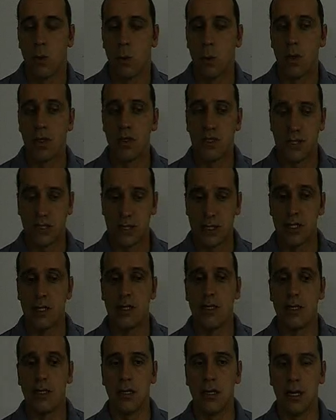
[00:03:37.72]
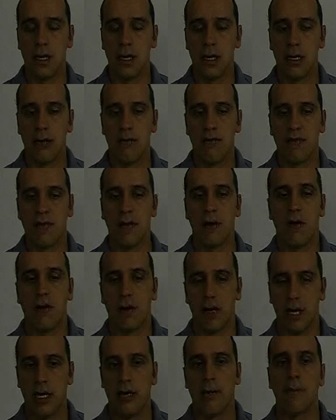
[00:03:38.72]
we're still
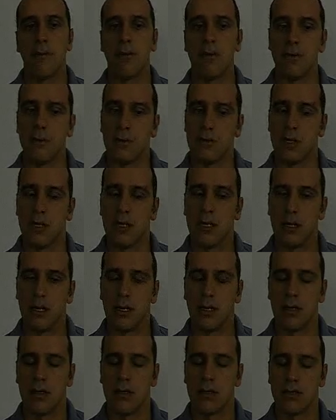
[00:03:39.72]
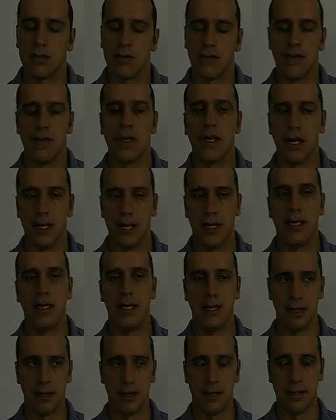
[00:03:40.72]
not able to fill
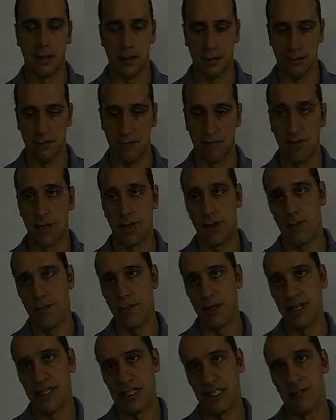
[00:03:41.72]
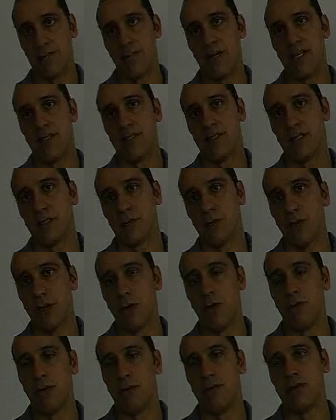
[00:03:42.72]
in the very big spaces we
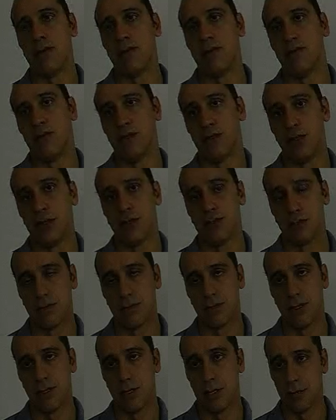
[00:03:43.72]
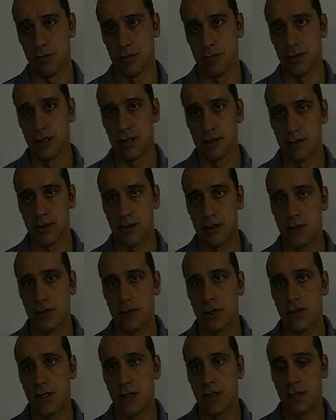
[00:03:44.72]
open in terms of political spaces.
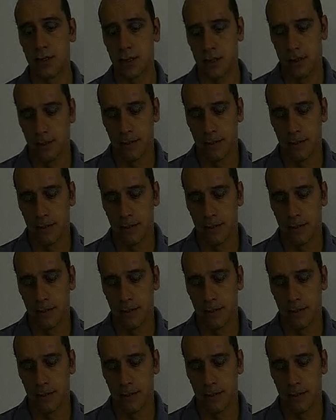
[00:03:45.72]
So I think